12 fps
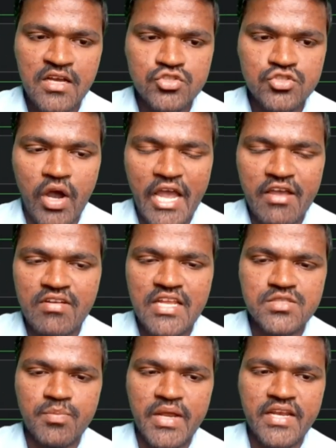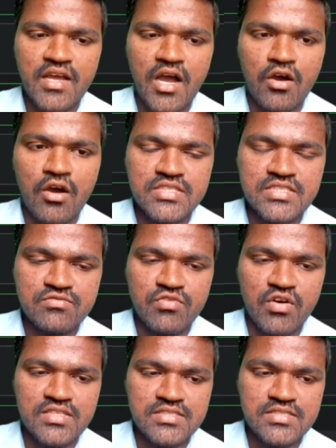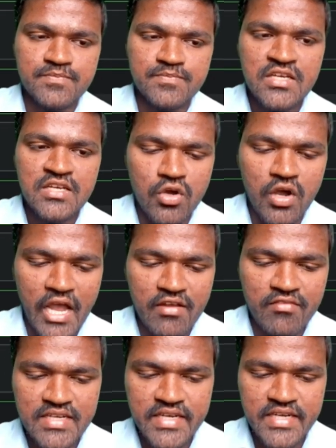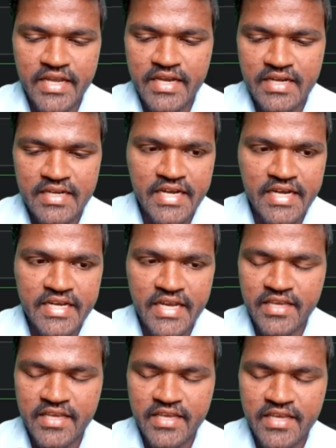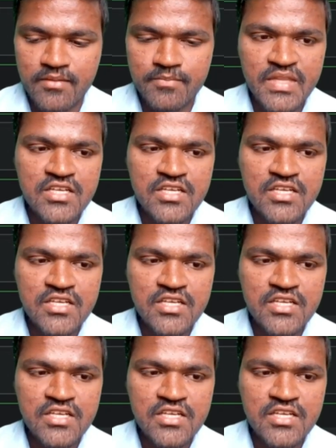So I will explain how this works. So I will take d10 here.